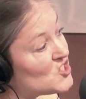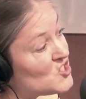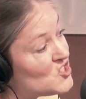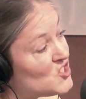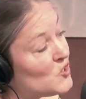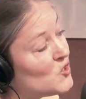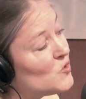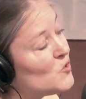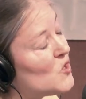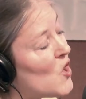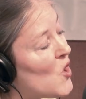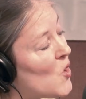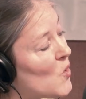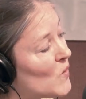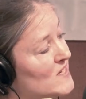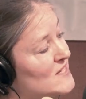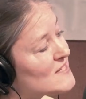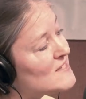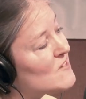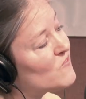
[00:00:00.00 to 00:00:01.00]
do you know,
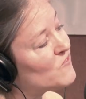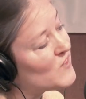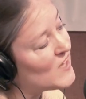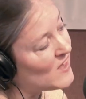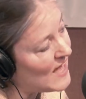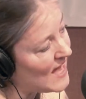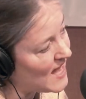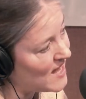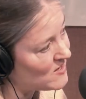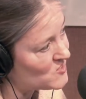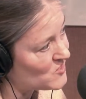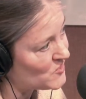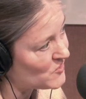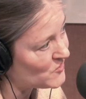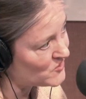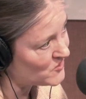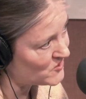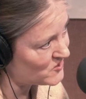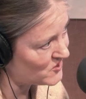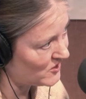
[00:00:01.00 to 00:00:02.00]
does it feel
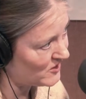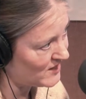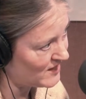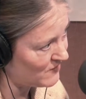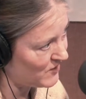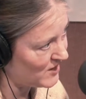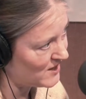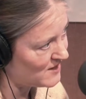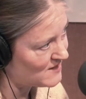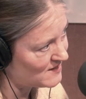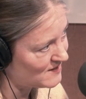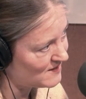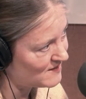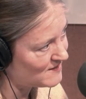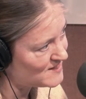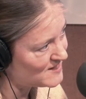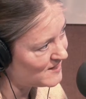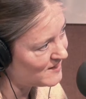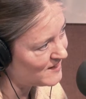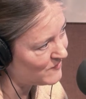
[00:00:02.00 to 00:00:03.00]
handled to leave it
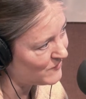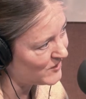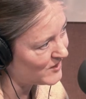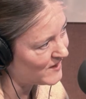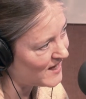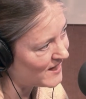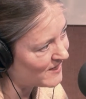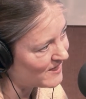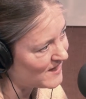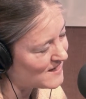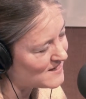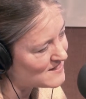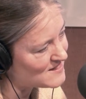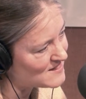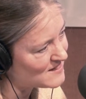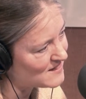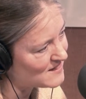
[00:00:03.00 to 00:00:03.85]
like this?